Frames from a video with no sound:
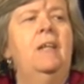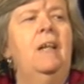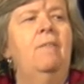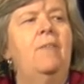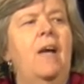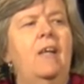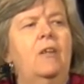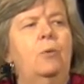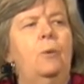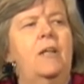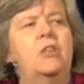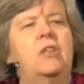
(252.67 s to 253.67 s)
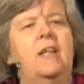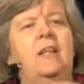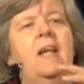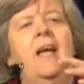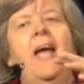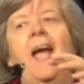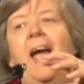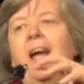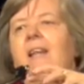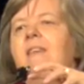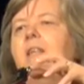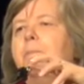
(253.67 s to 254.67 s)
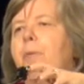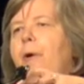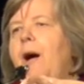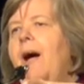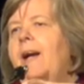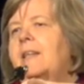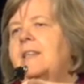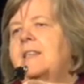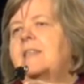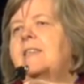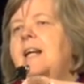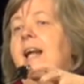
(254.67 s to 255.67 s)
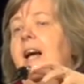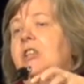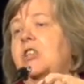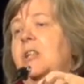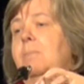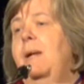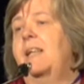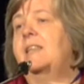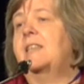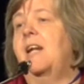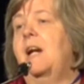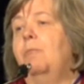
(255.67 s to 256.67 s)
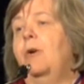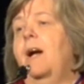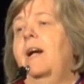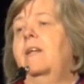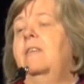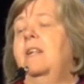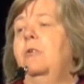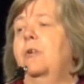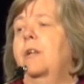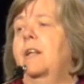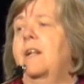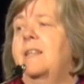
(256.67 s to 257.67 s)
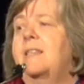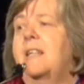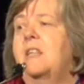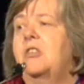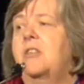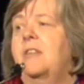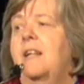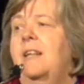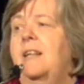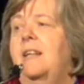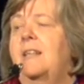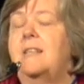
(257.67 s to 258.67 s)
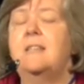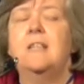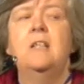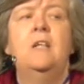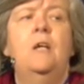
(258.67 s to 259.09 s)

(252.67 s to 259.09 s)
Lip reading: evaluation, and the practice that actually makes Tamarack the organization that it is.